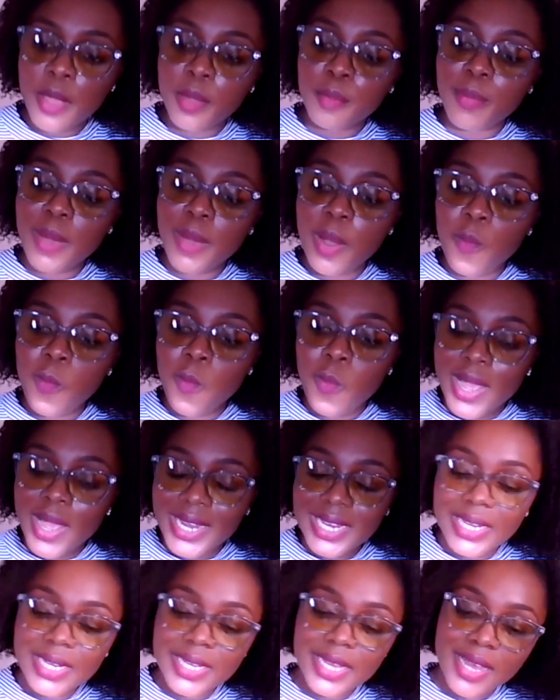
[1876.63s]
But when
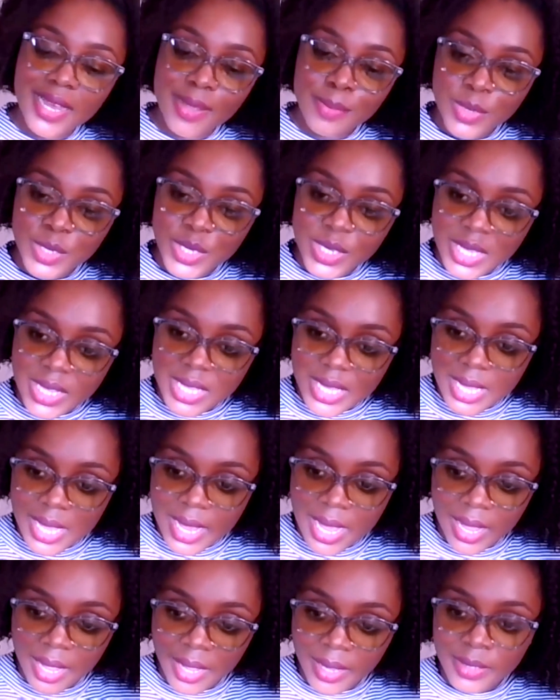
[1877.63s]
it comes to the
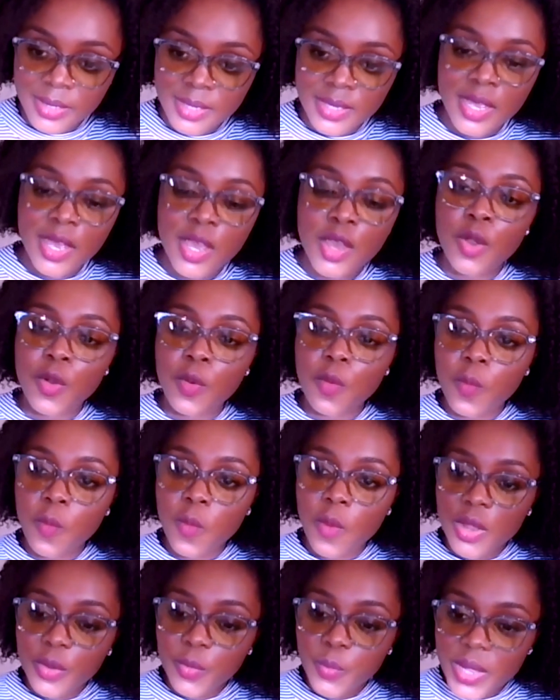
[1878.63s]
eyes,
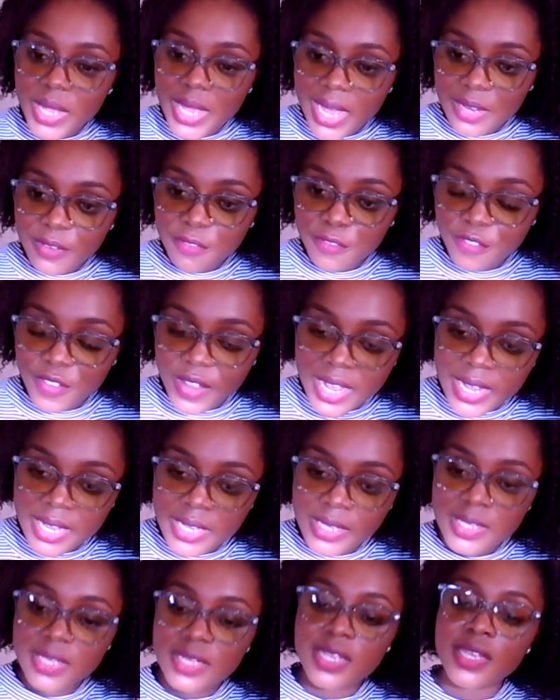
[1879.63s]
what we
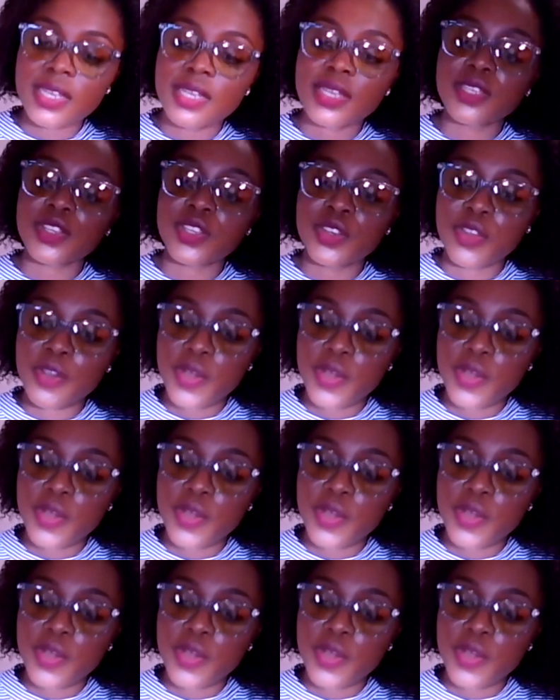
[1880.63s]
advise is,